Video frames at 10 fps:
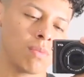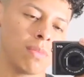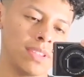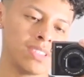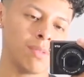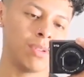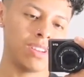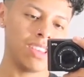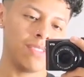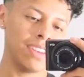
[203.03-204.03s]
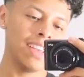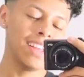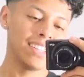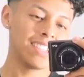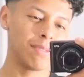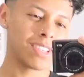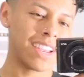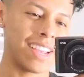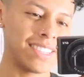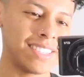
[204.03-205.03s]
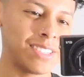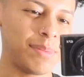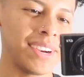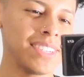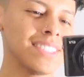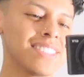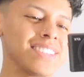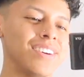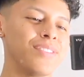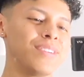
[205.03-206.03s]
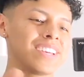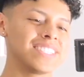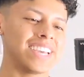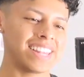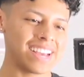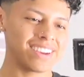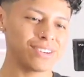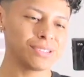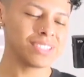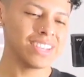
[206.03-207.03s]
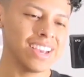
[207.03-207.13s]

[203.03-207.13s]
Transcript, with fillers: me, Samuel, and David. Samuel's gonna get his ears pierced, so we're gonna see how that goes.